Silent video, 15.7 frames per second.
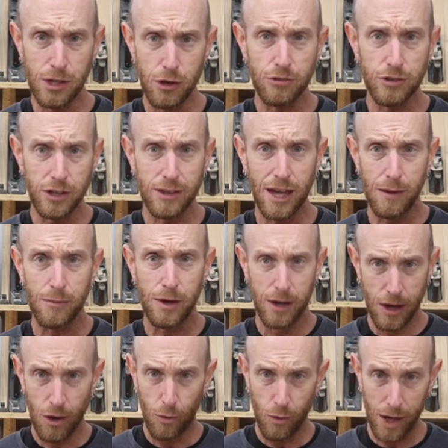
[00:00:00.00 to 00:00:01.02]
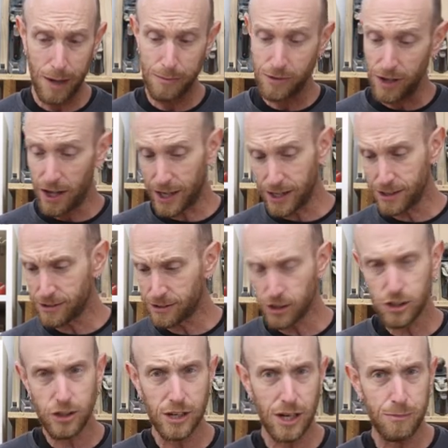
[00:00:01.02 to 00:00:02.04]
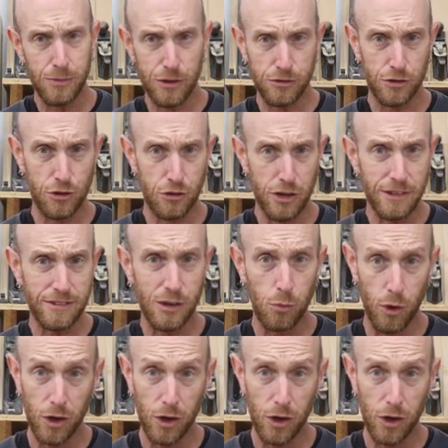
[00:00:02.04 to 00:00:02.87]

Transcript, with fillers: using them when I'm done to clean up this greasy